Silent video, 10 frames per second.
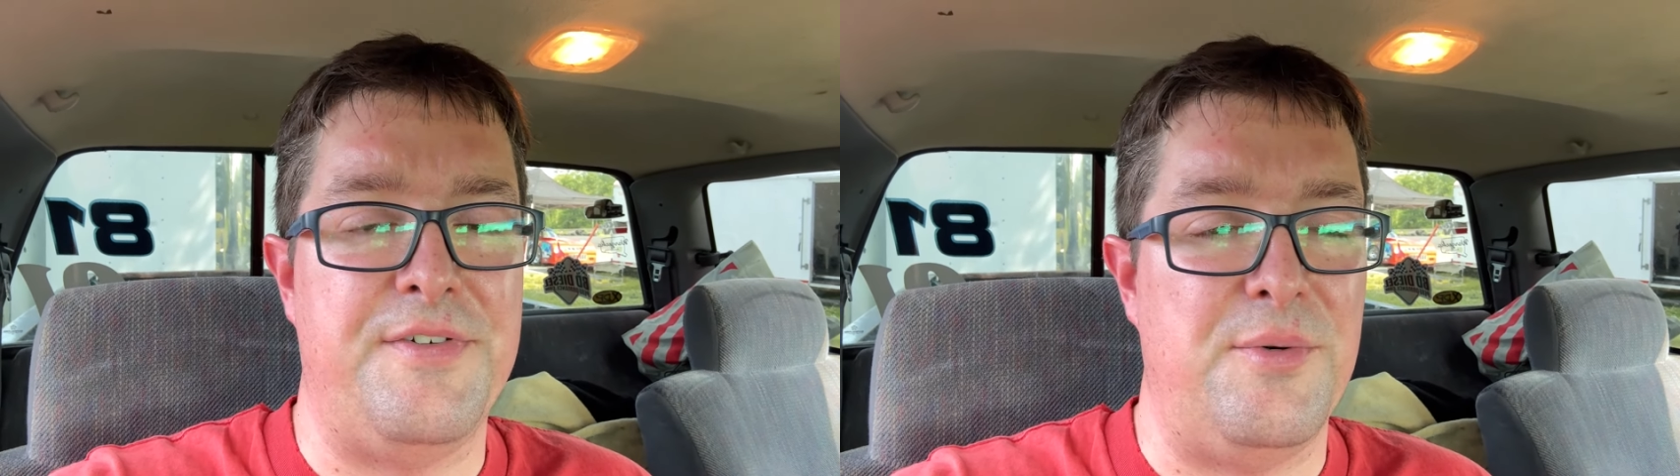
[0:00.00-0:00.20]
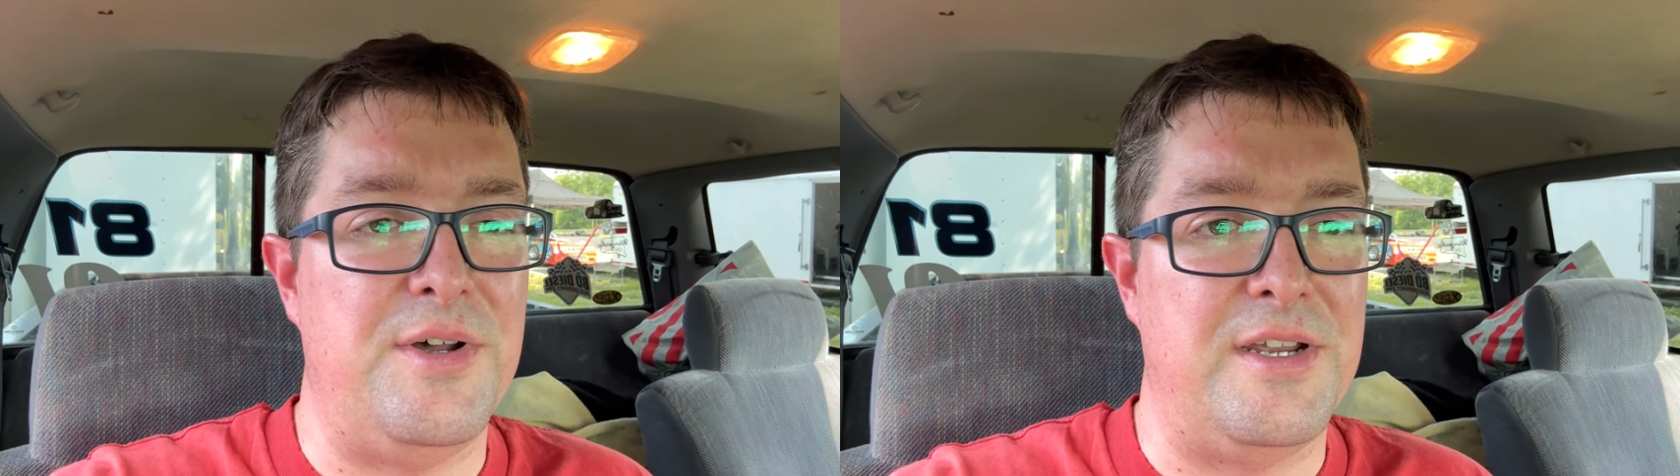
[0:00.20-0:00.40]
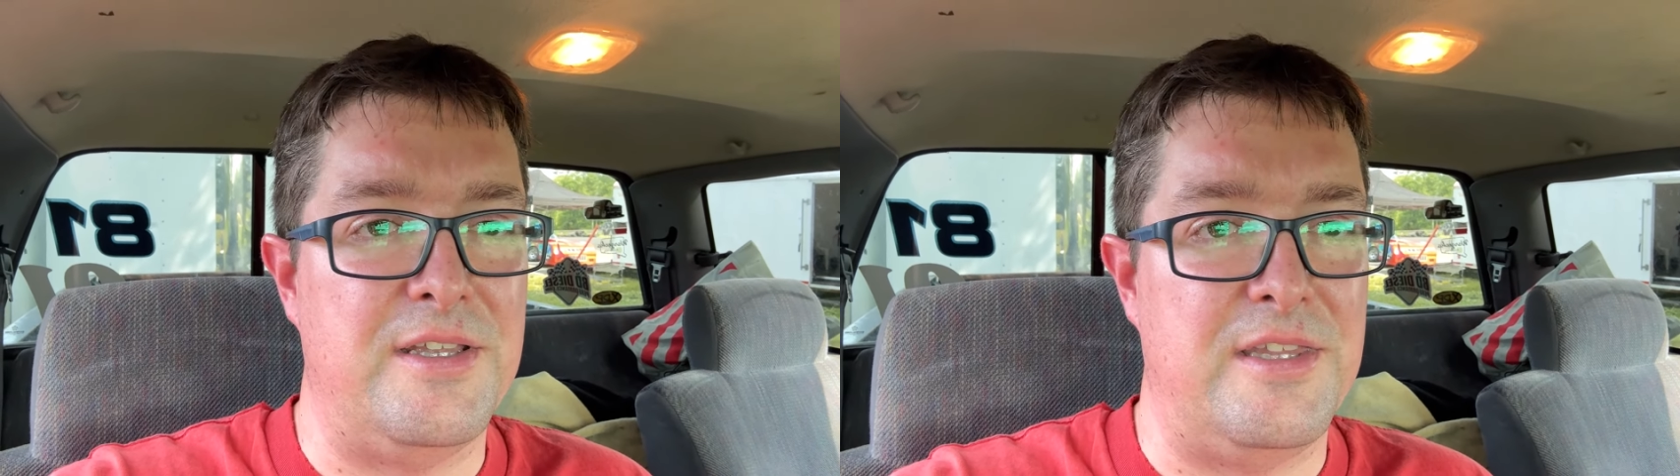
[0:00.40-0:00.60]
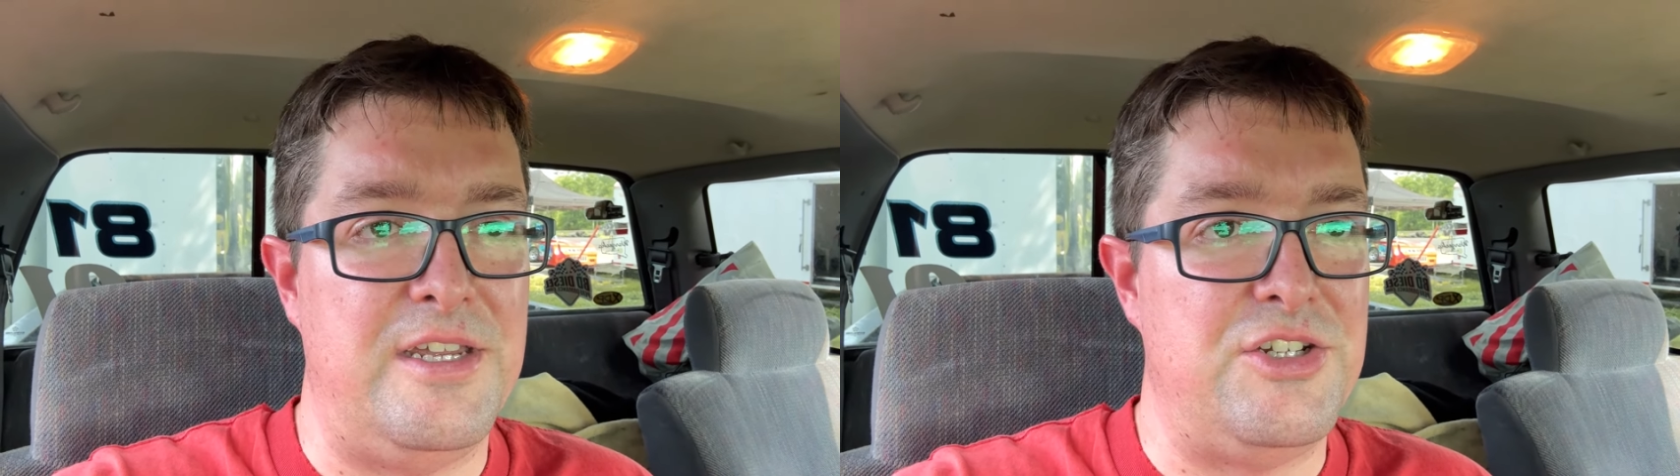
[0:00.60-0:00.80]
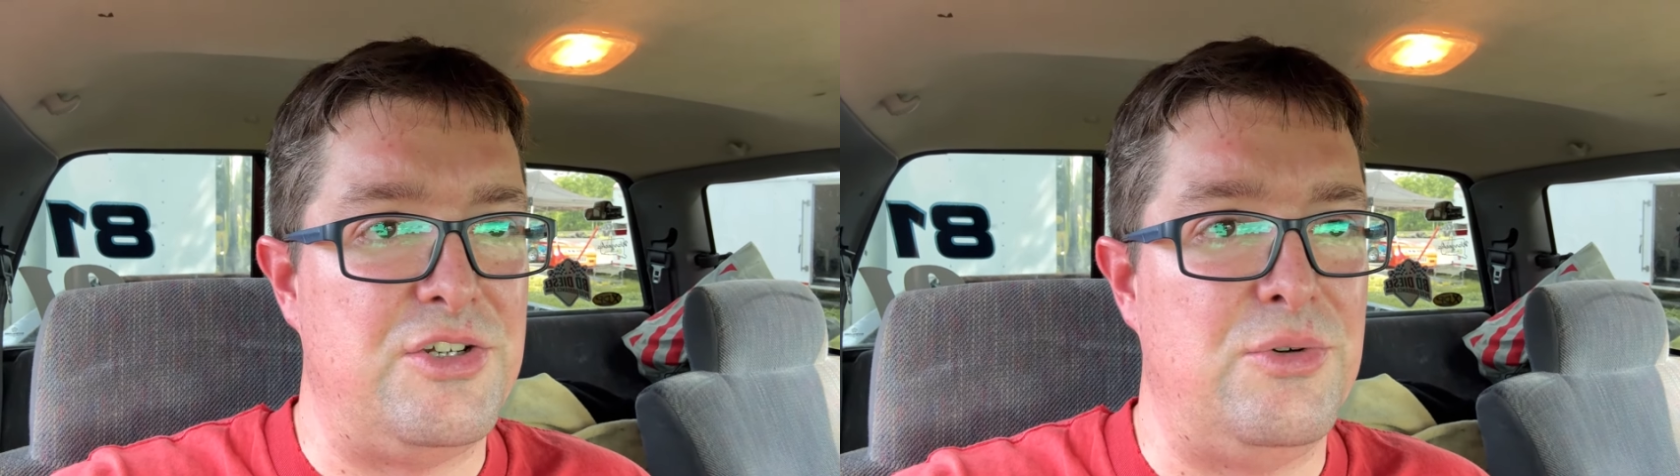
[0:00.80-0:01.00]
I wanna get the
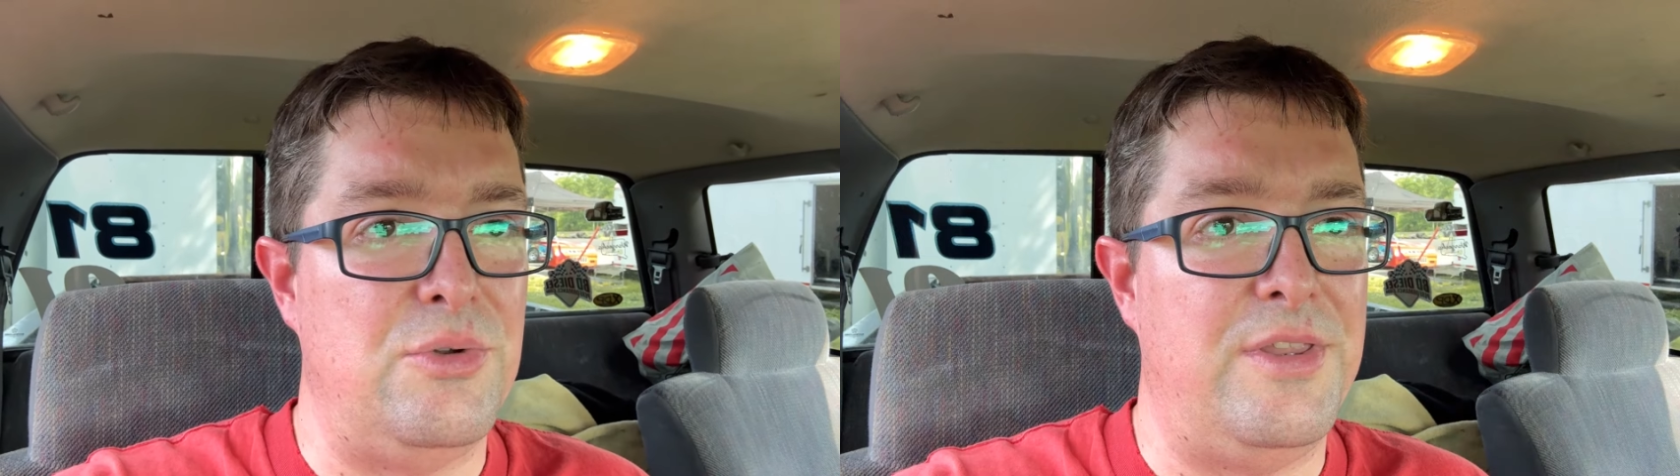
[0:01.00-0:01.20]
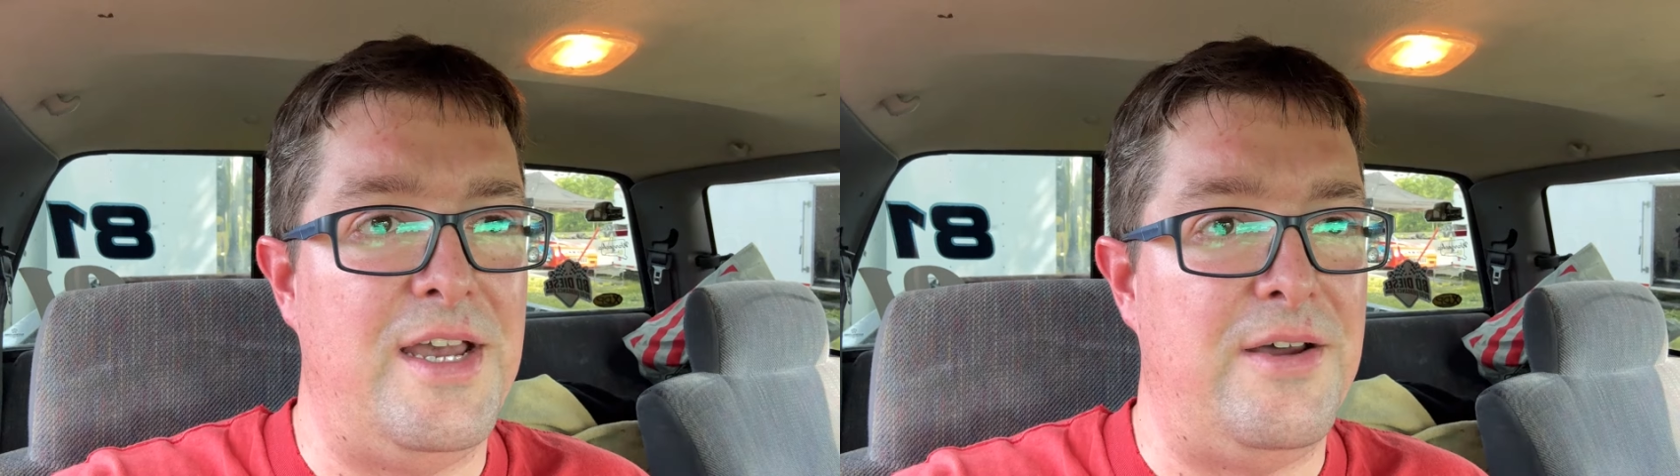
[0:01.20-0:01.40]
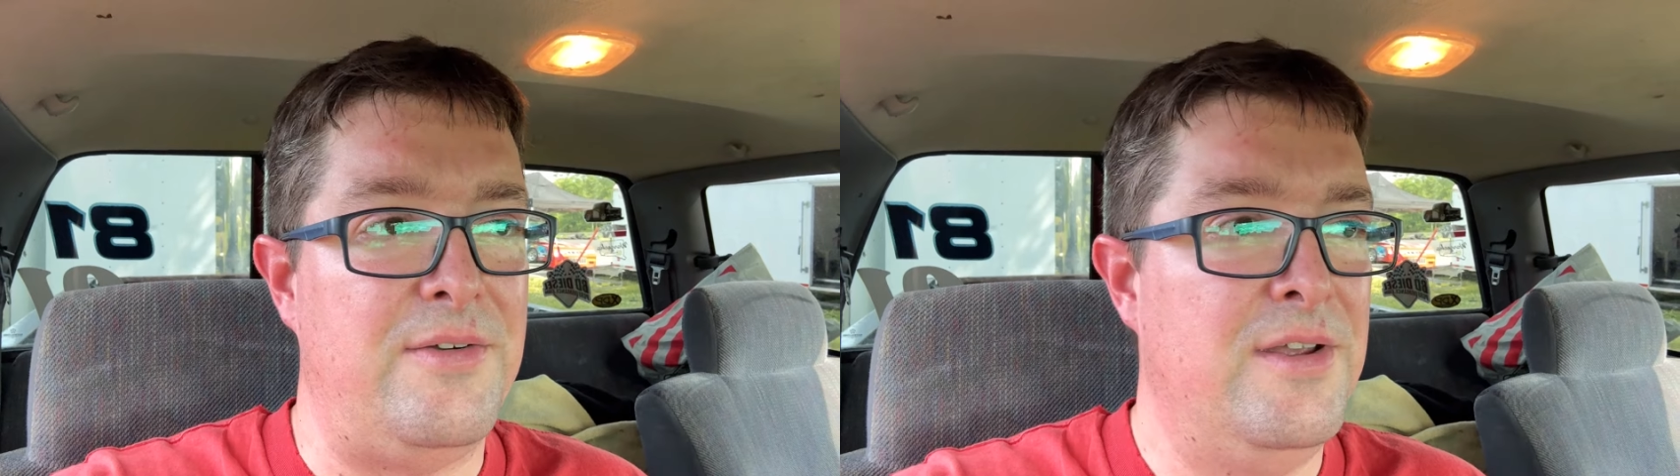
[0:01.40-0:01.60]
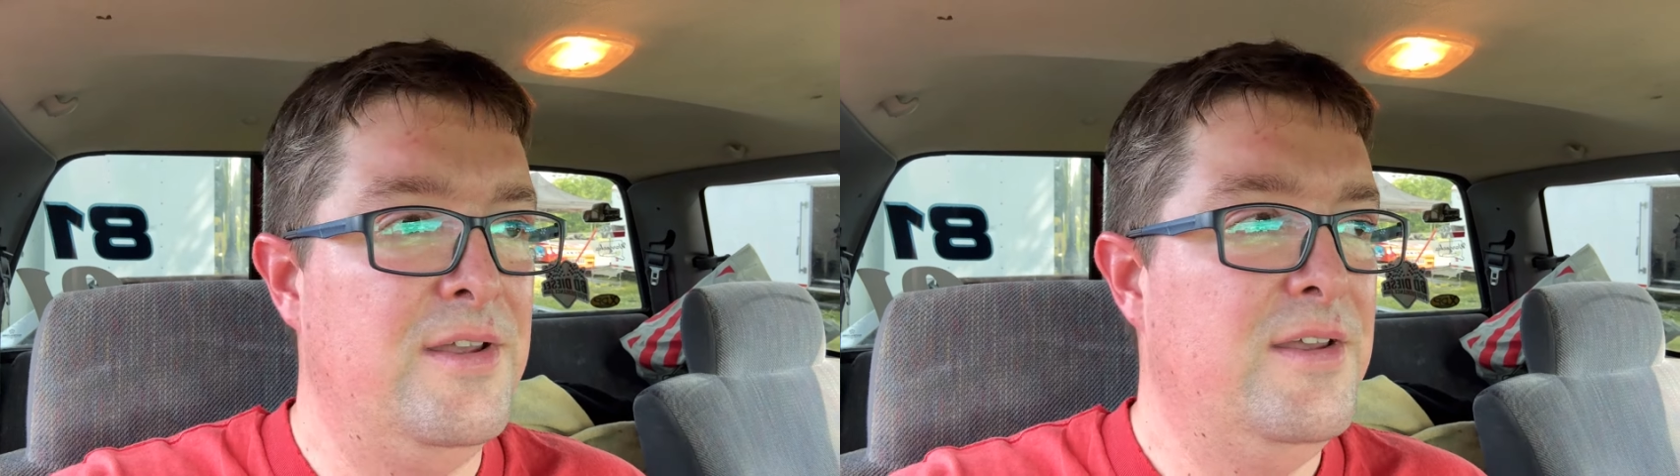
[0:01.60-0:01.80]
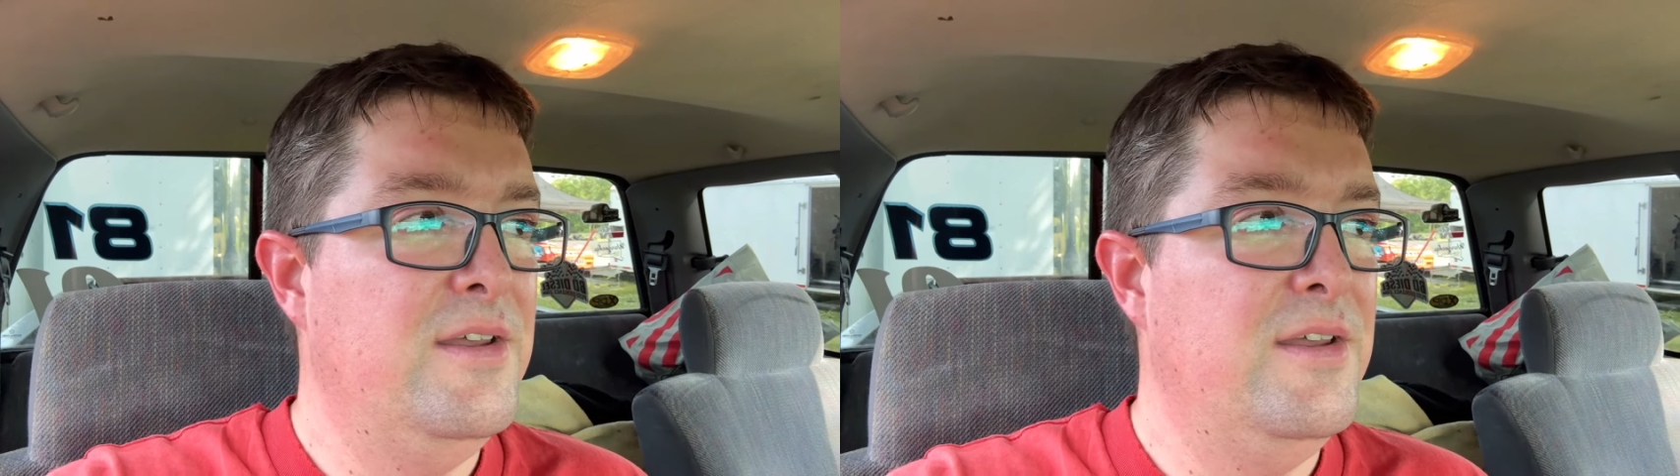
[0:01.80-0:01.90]
engine cooled down.